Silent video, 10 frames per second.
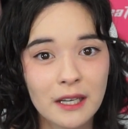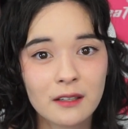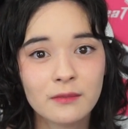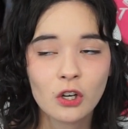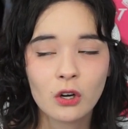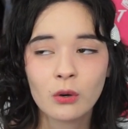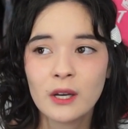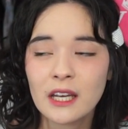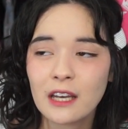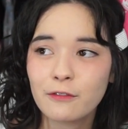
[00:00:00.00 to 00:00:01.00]
So
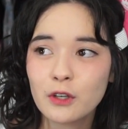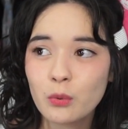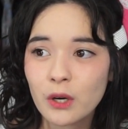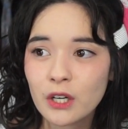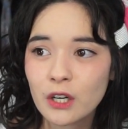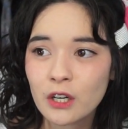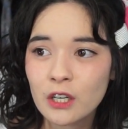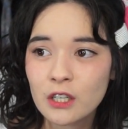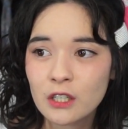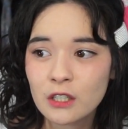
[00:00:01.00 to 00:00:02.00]
if you were
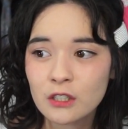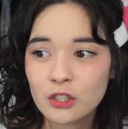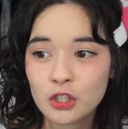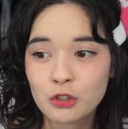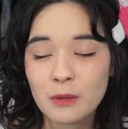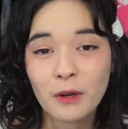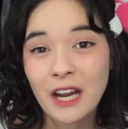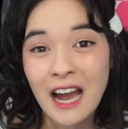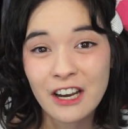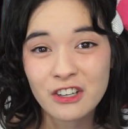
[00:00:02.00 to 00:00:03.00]
to stream on a
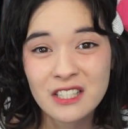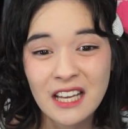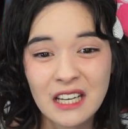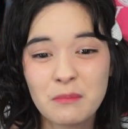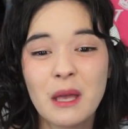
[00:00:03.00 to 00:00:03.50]
higher setting,